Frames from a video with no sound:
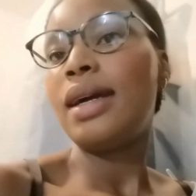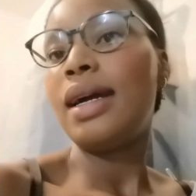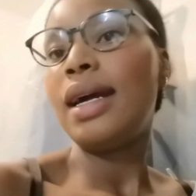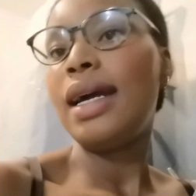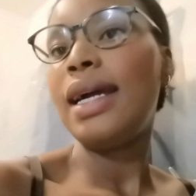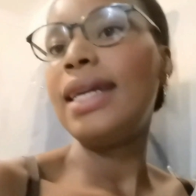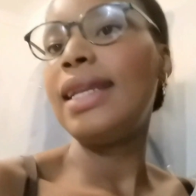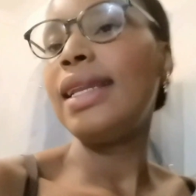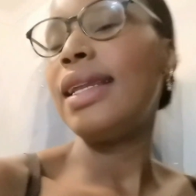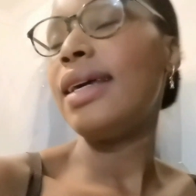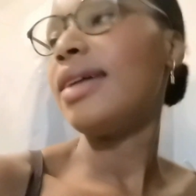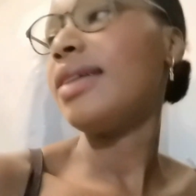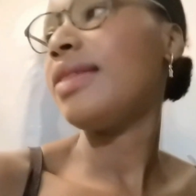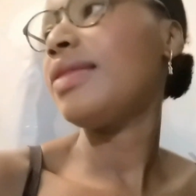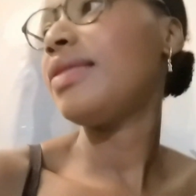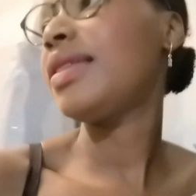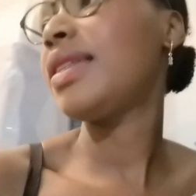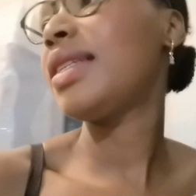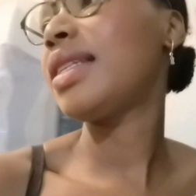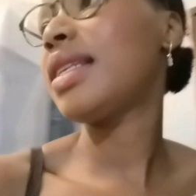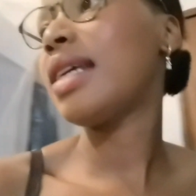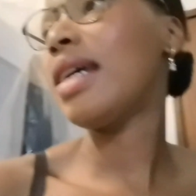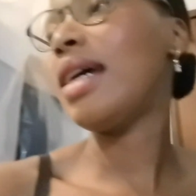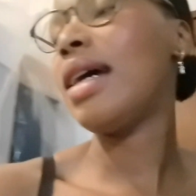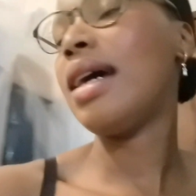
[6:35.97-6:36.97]
hi
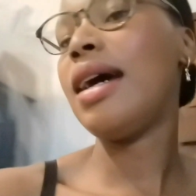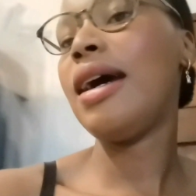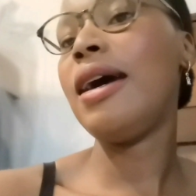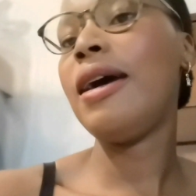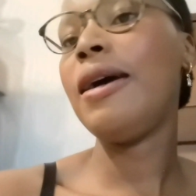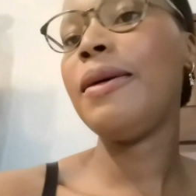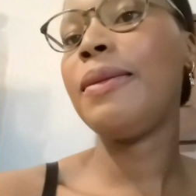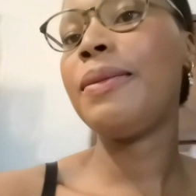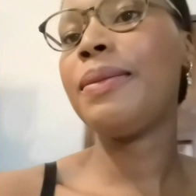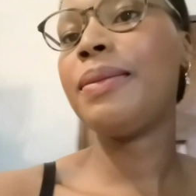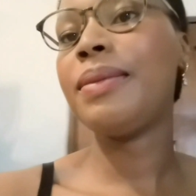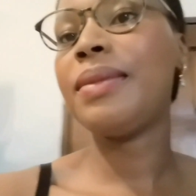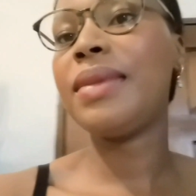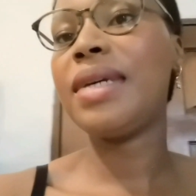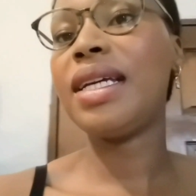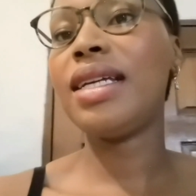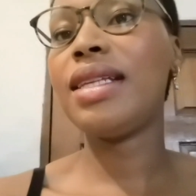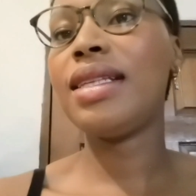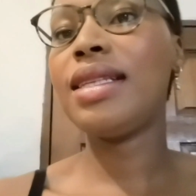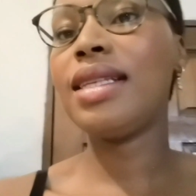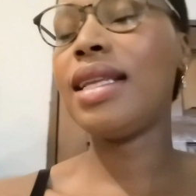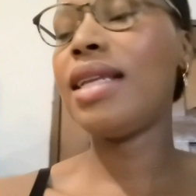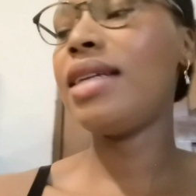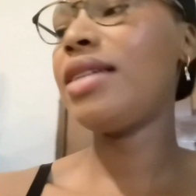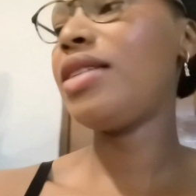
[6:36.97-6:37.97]
loves um
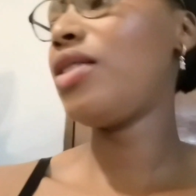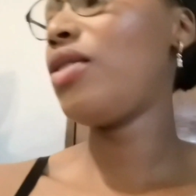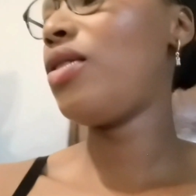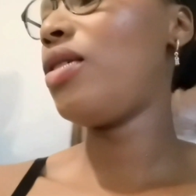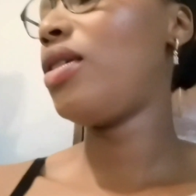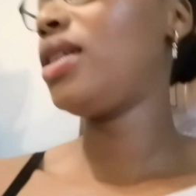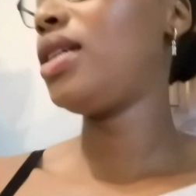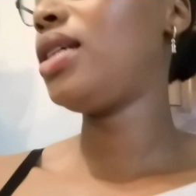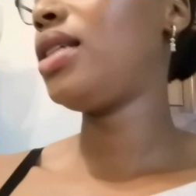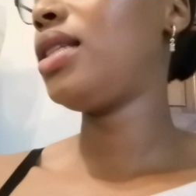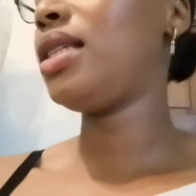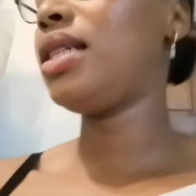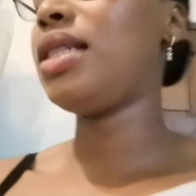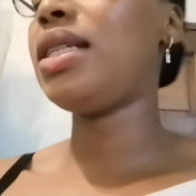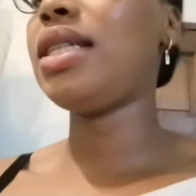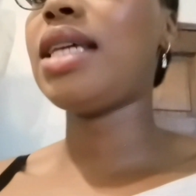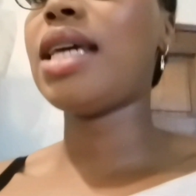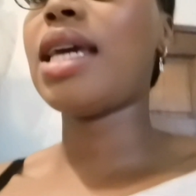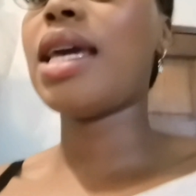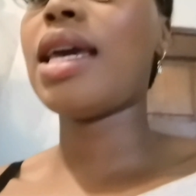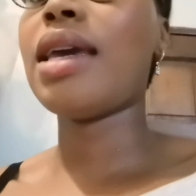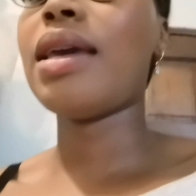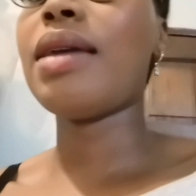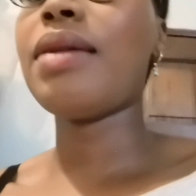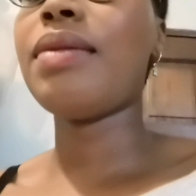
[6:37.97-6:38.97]
it's later on in the
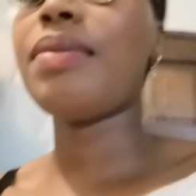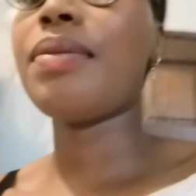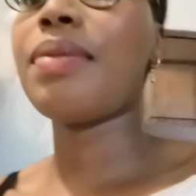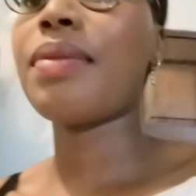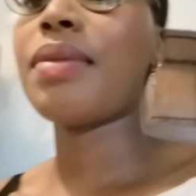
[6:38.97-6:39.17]
day